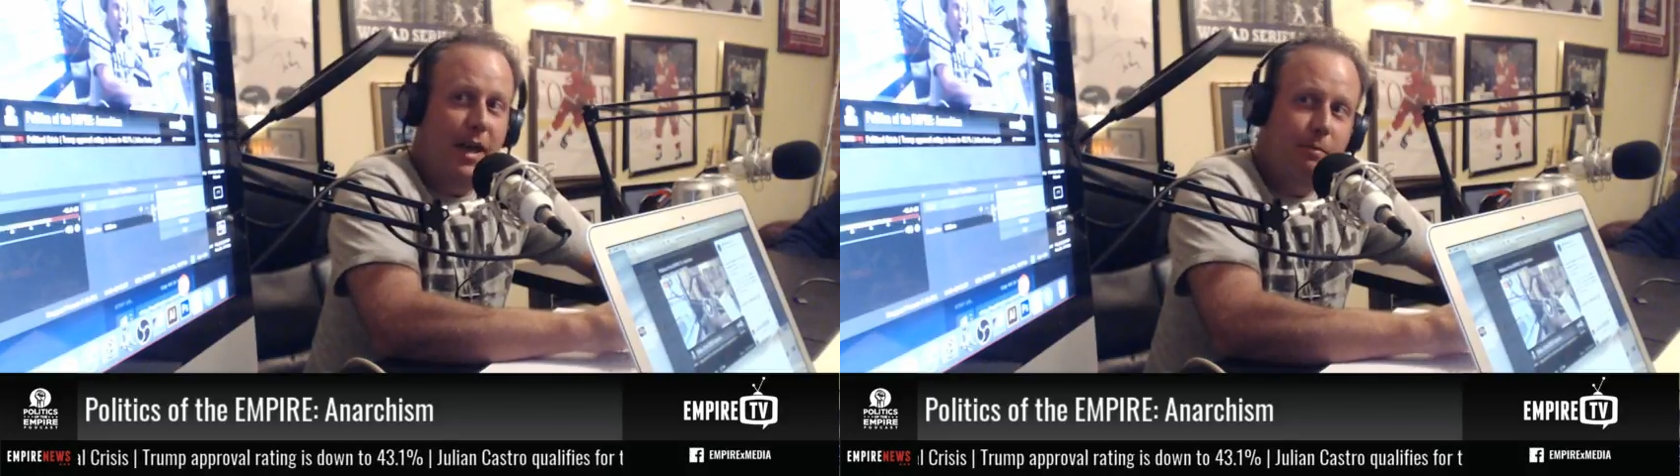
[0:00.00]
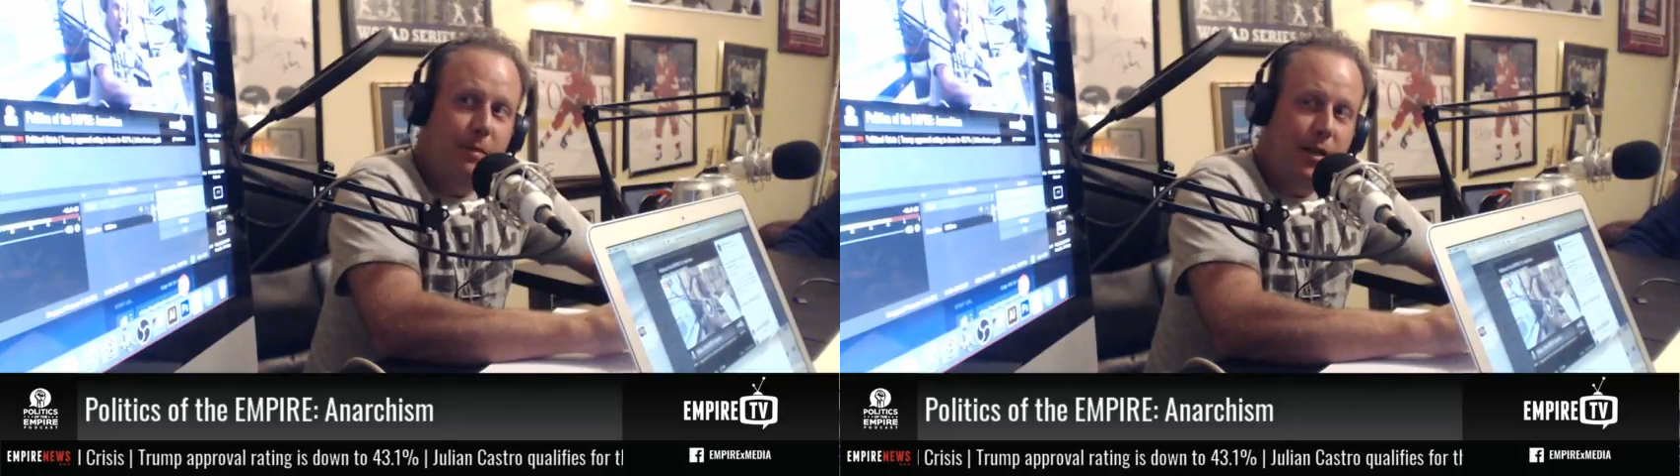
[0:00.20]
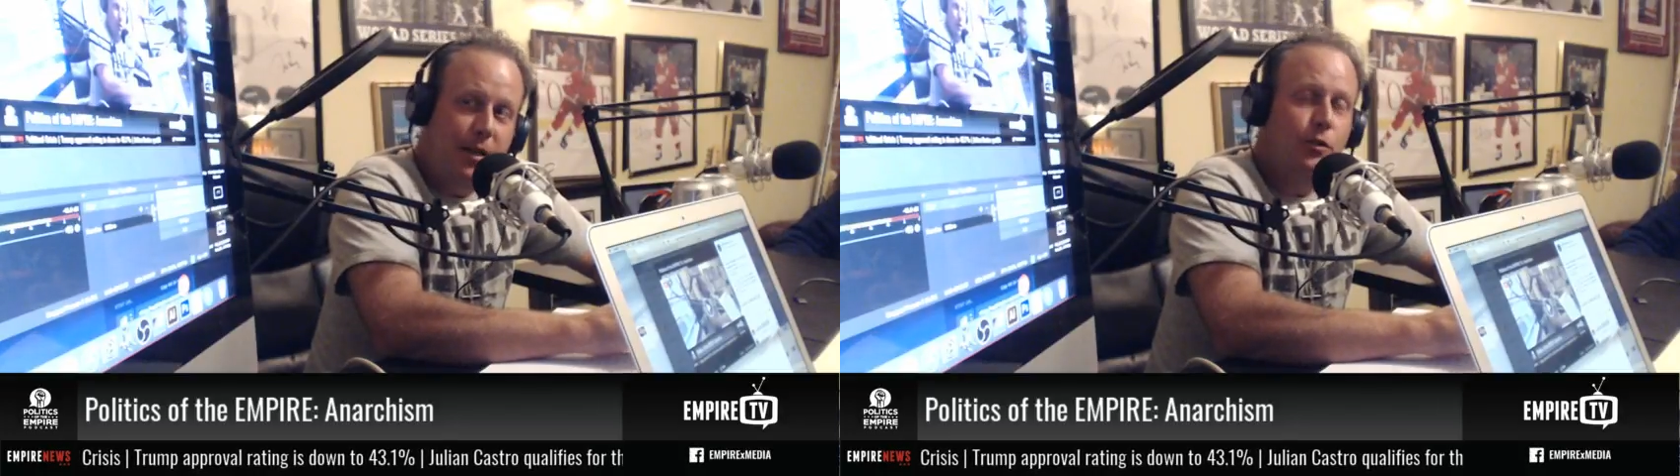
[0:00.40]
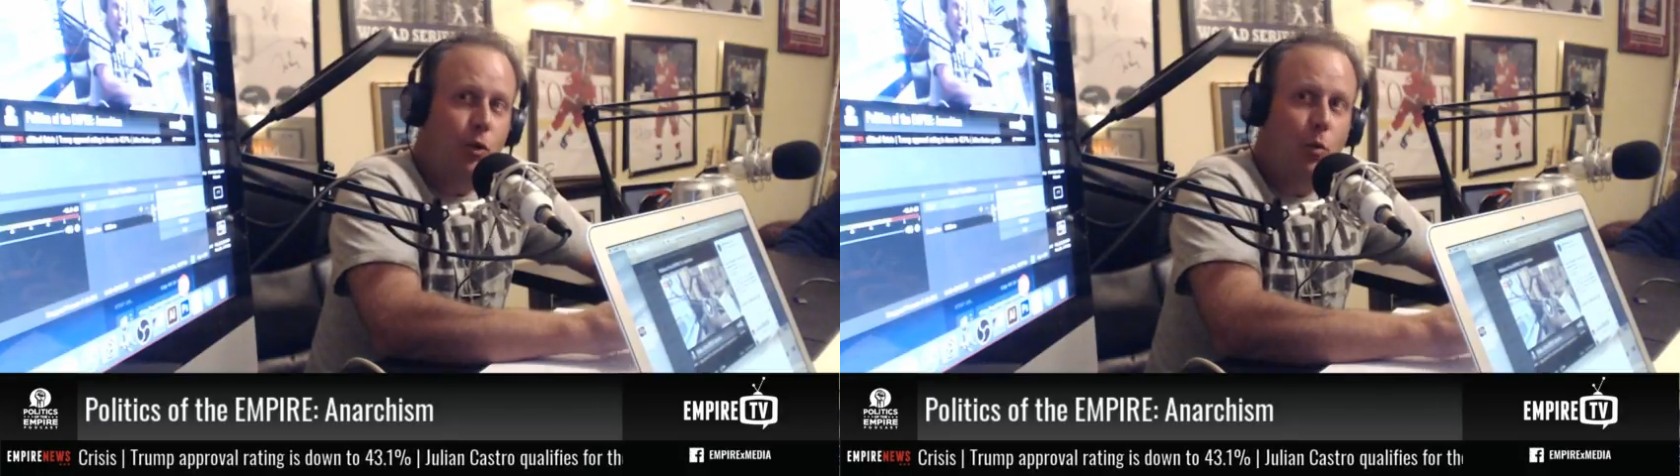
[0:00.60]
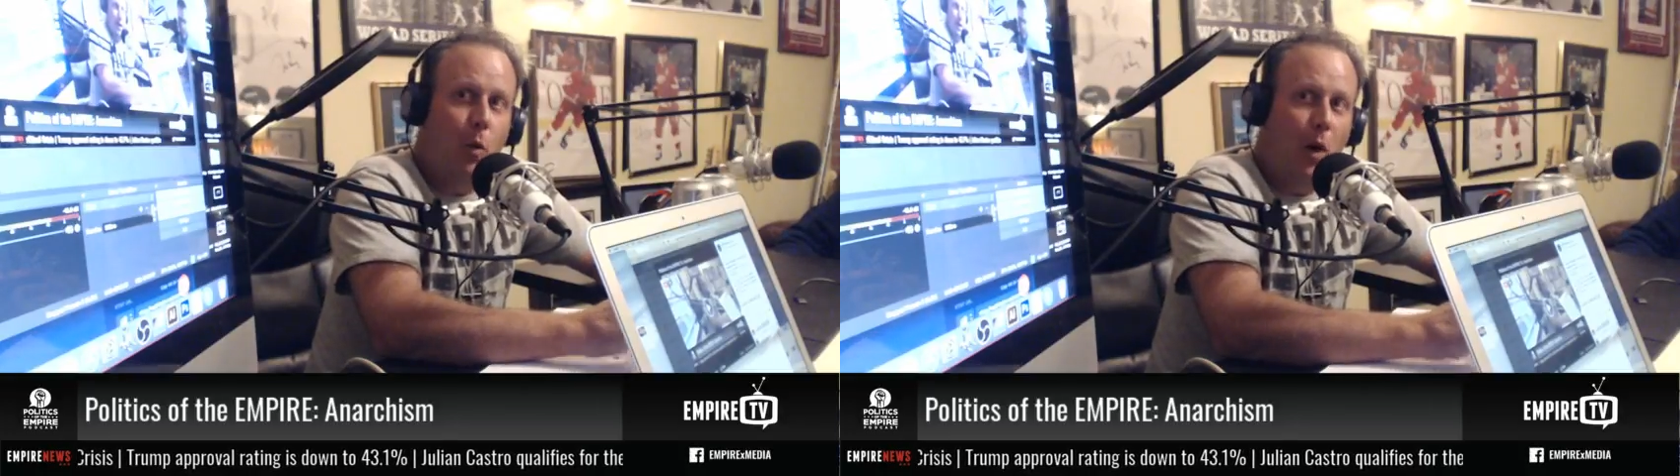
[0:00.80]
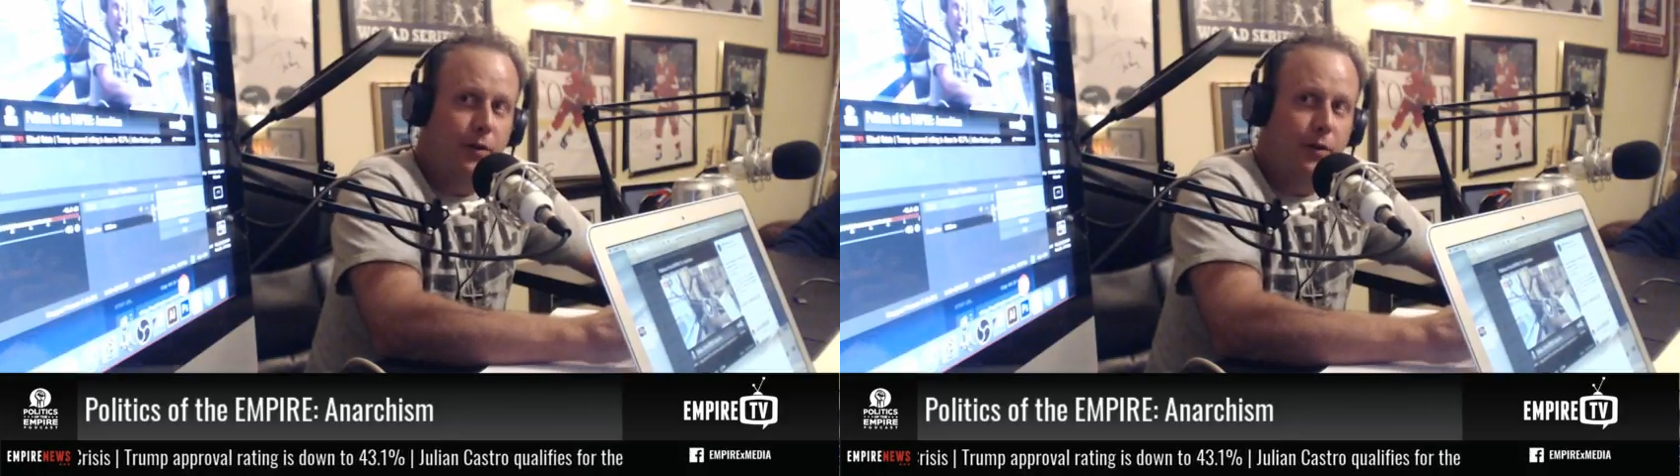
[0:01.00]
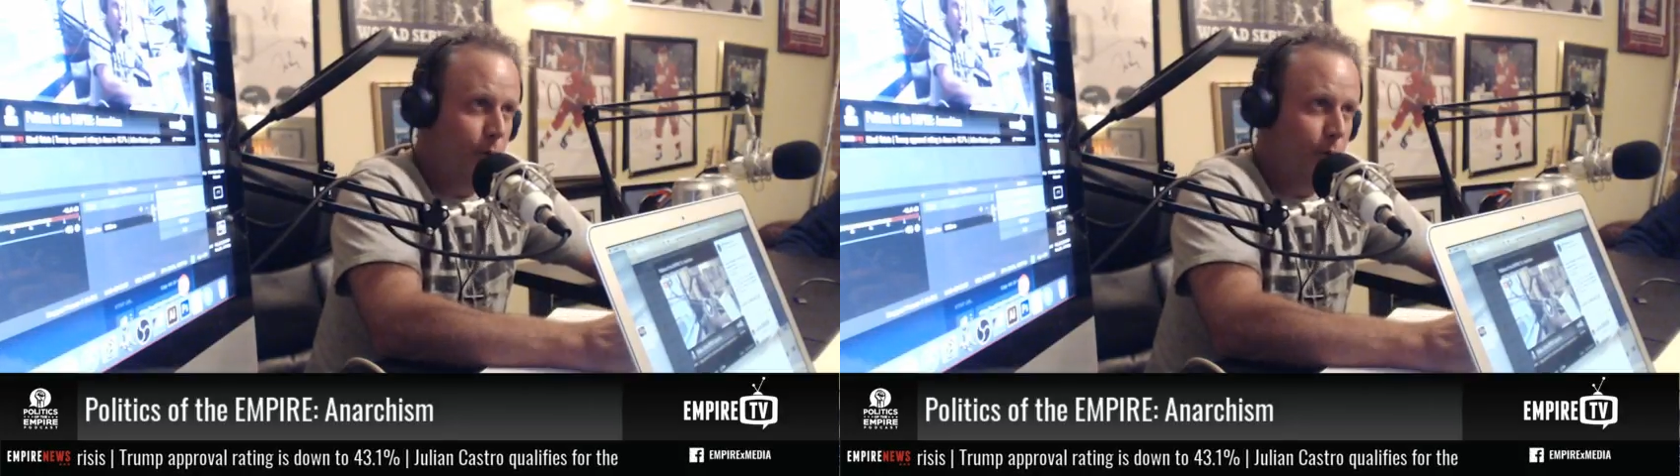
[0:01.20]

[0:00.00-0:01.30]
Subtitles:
That means you want